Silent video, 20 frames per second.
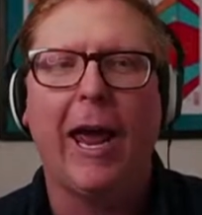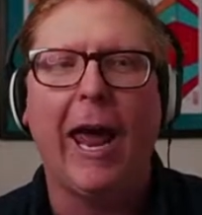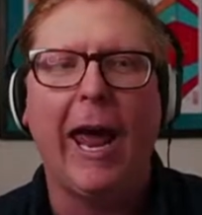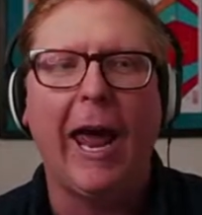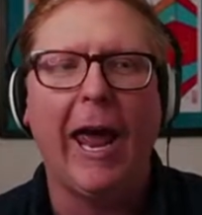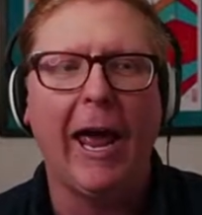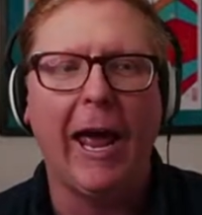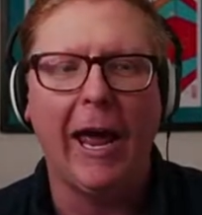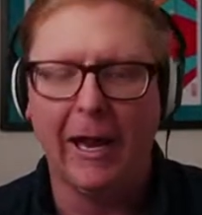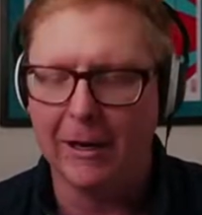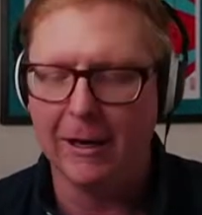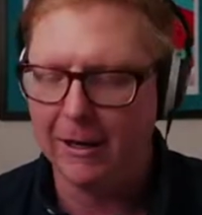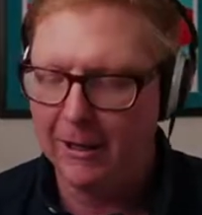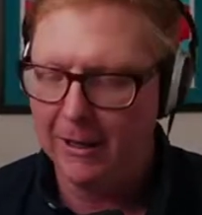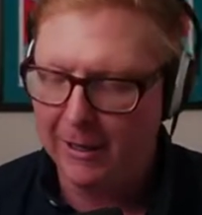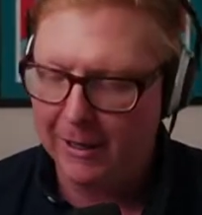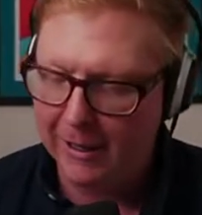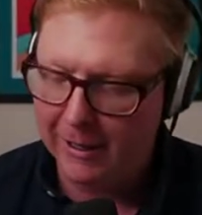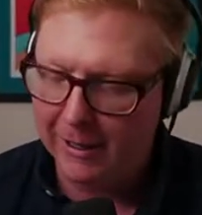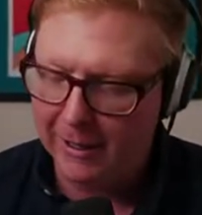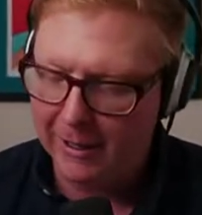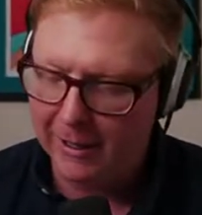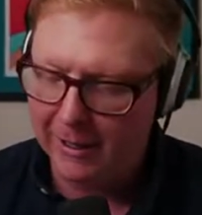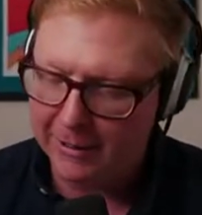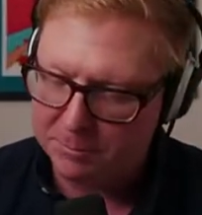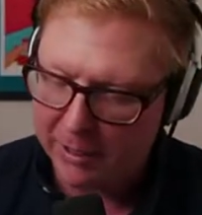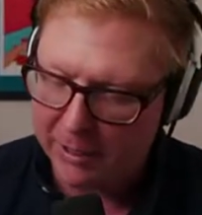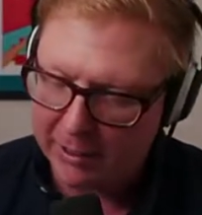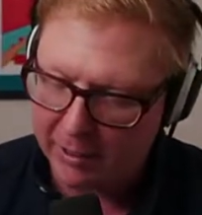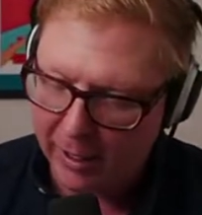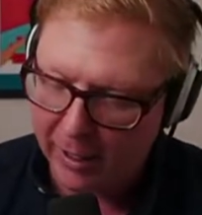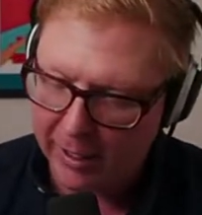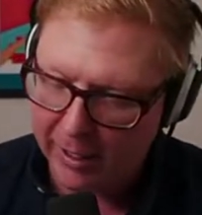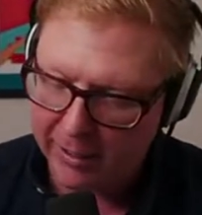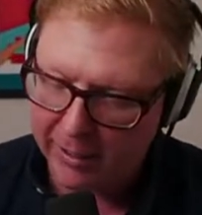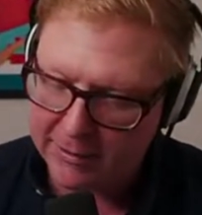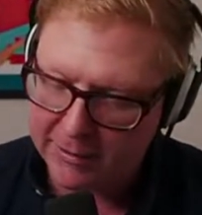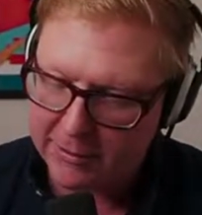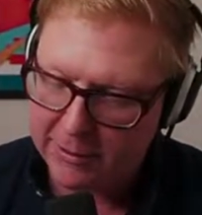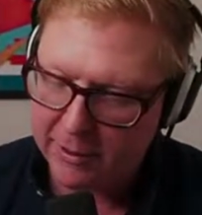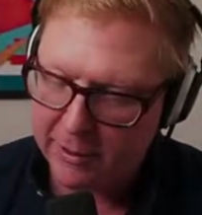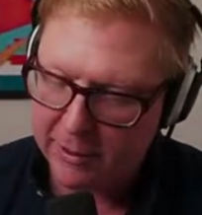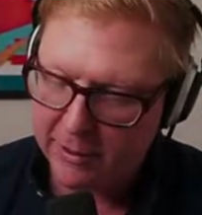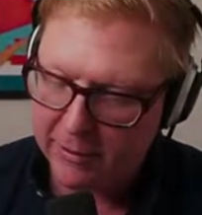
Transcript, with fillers: and it is because